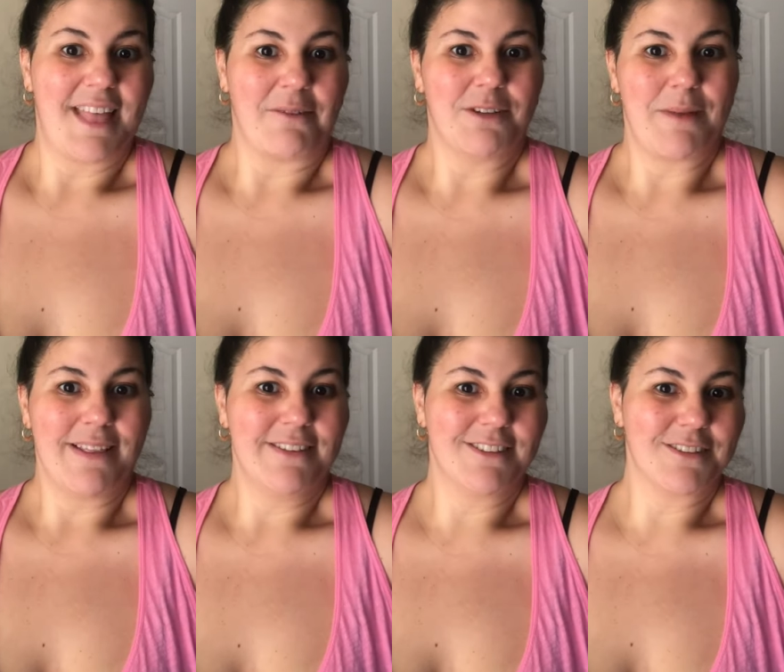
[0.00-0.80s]
that was my
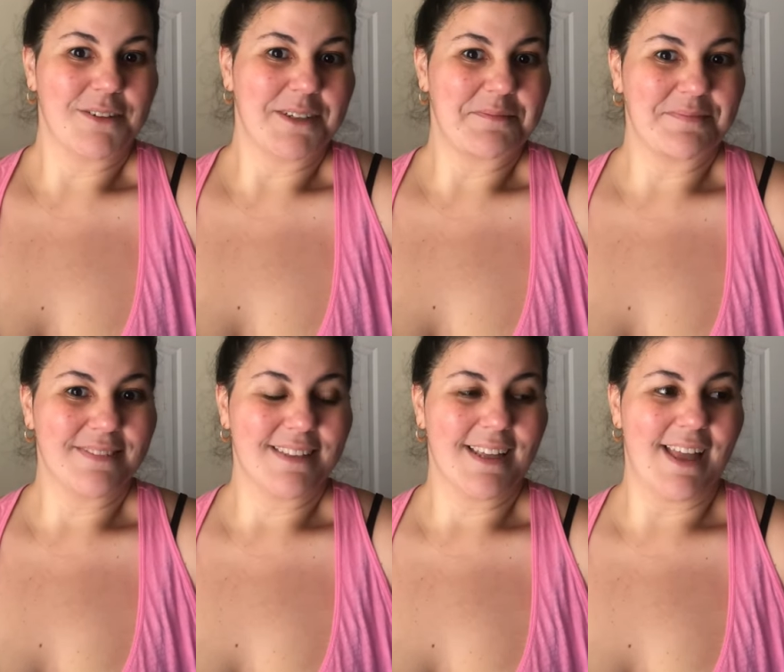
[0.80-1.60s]
little story,
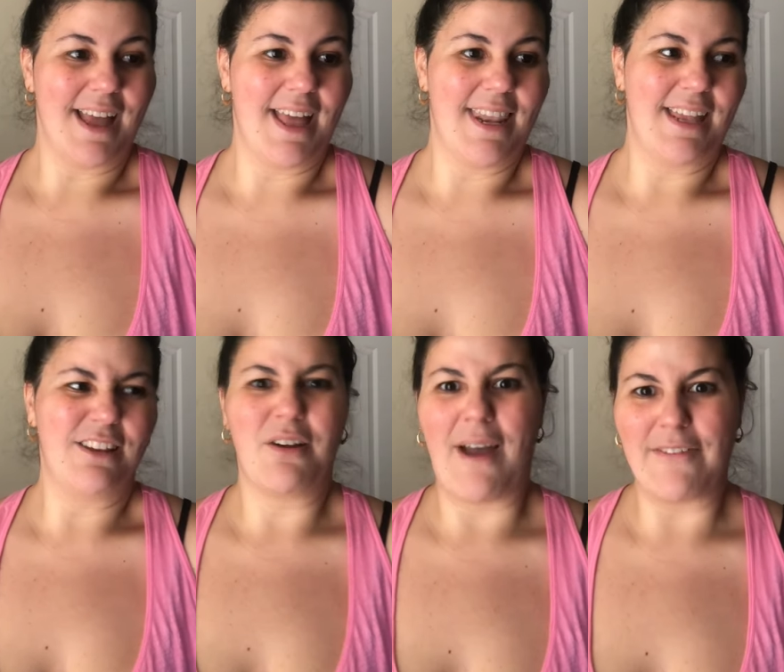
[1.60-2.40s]
and I
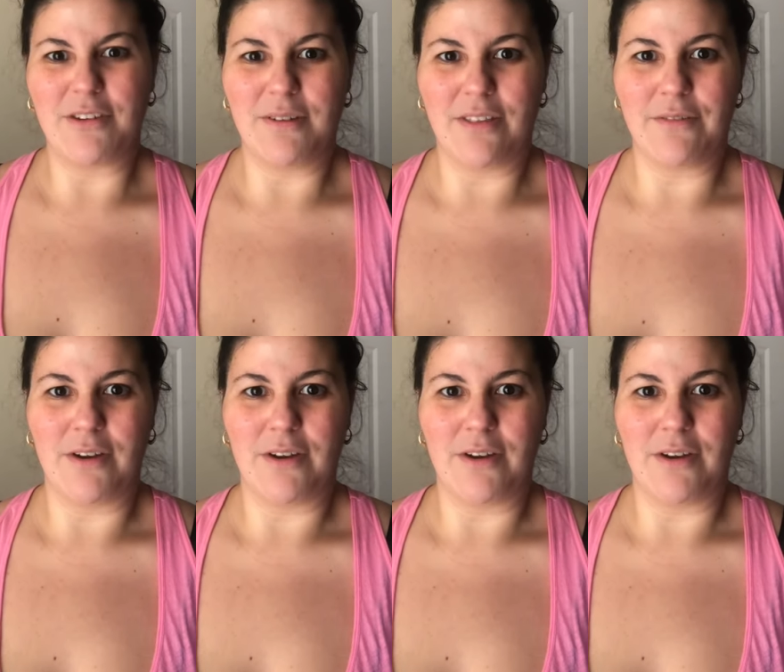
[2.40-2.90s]
know I have to do another